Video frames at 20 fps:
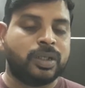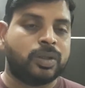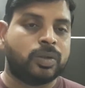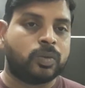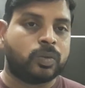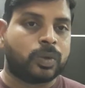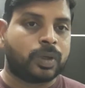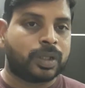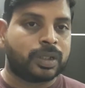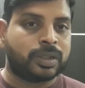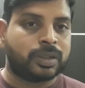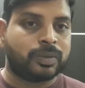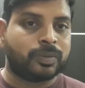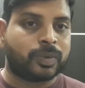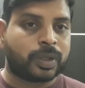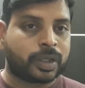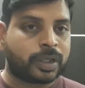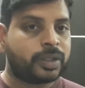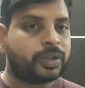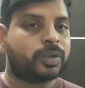what
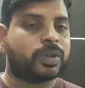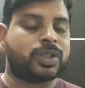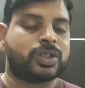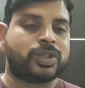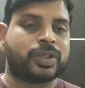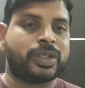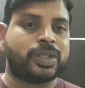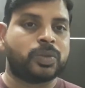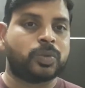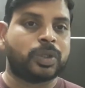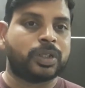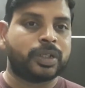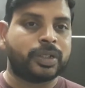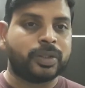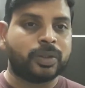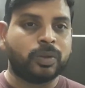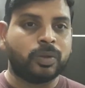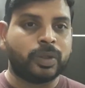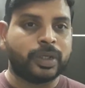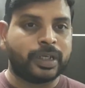are your strengths, what are you
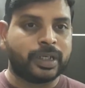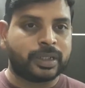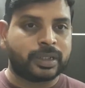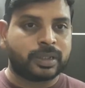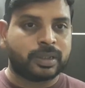good at,